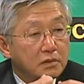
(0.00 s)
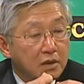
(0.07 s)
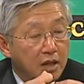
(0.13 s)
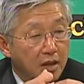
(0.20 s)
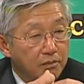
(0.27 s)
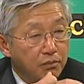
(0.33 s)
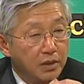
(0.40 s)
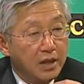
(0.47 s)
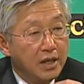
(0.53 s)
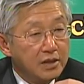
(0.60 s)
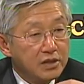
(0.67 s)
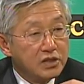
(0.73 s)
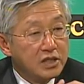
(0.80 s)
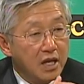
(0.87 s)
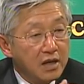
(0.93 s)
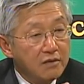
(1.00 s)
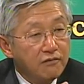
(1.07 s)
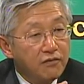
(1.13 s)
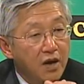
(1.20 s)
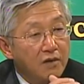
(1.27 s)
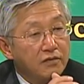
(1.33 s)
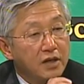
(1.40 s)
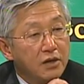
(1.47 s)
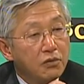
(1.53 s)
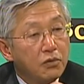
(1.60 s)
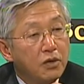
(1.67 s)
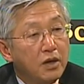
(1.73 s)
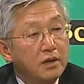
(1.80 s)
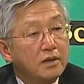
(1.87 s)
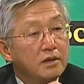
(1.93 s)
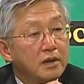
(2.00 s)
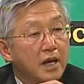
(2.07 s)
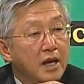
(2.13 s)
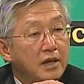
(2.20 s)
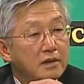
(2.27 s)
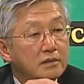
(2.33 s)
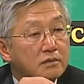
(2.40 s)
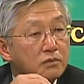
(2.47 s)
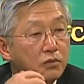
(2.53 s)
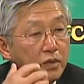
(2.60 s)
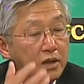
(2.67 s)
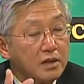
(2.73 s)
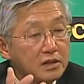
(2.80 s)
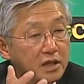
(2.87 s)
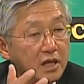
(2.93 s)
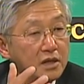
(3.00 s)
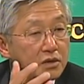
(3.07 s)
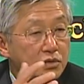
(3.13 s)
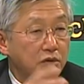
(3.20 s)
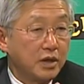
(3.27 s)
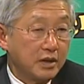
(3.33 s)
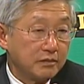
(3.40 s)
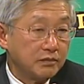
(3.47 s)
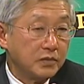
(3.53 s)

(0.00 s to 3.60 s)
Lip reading: can play the second 5-letter word and win the second trick.